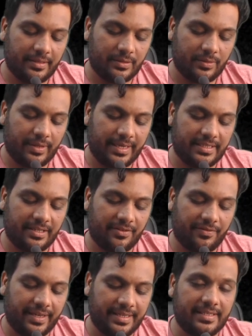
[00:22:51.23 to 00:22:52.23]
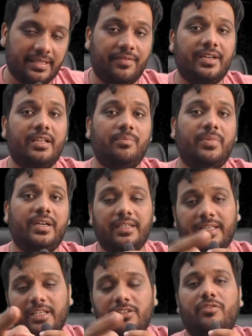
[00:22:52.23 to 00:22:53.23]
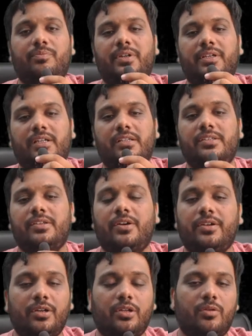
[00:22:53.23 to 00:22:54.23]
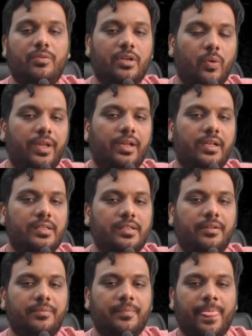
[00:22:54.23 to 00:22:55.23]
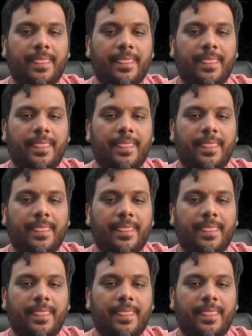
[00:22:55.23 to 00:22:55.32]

so essay 570, but in case of material uncertainty over going concern,